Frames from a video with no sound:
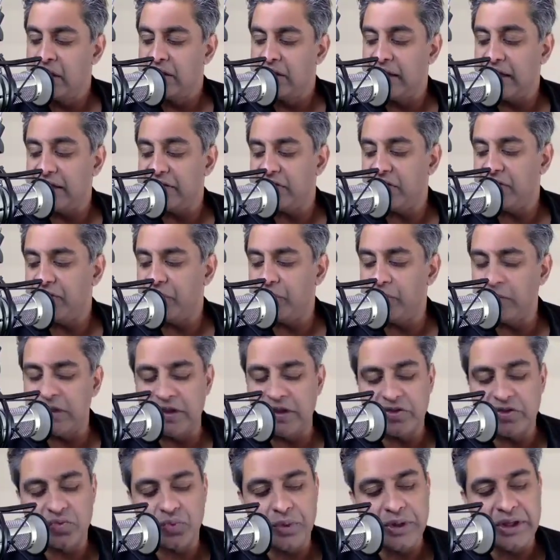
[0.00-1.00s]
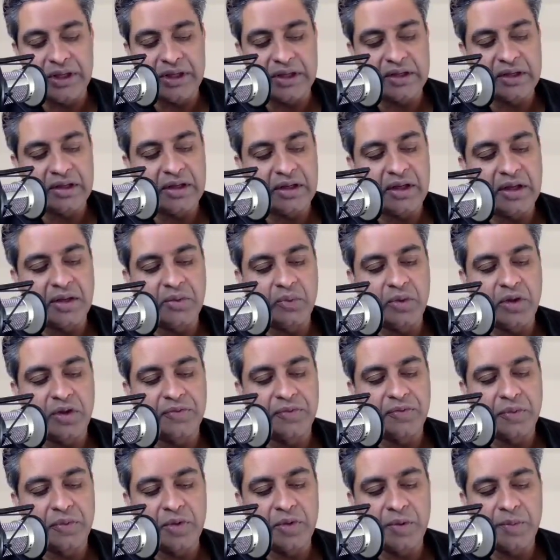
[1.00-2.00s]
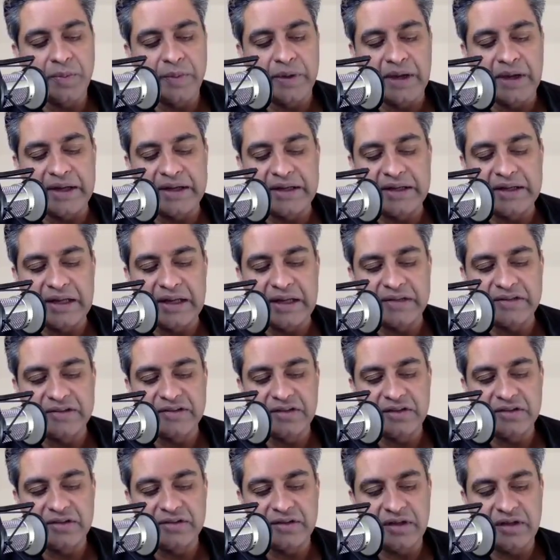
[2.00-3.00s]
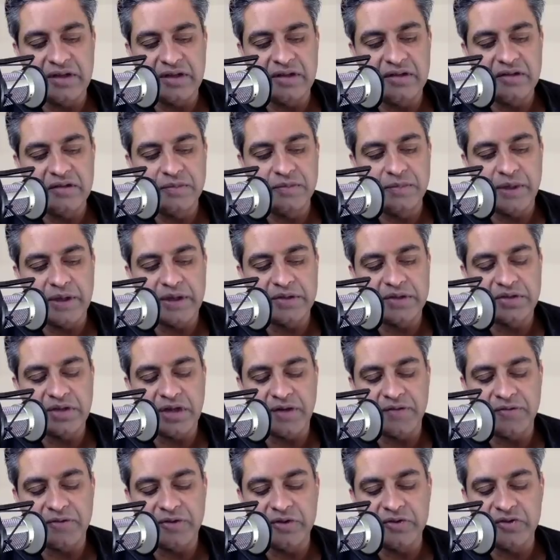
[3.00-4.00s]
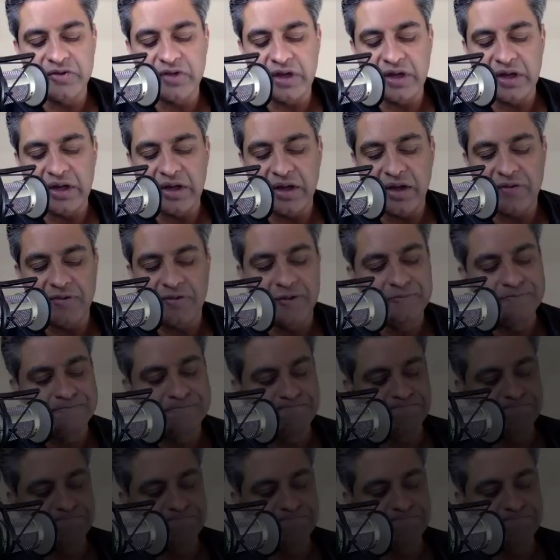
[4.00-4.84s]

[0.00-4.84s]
That's it for me this week on Wealth Formula Podcast. This is Buck Joffrey signing off.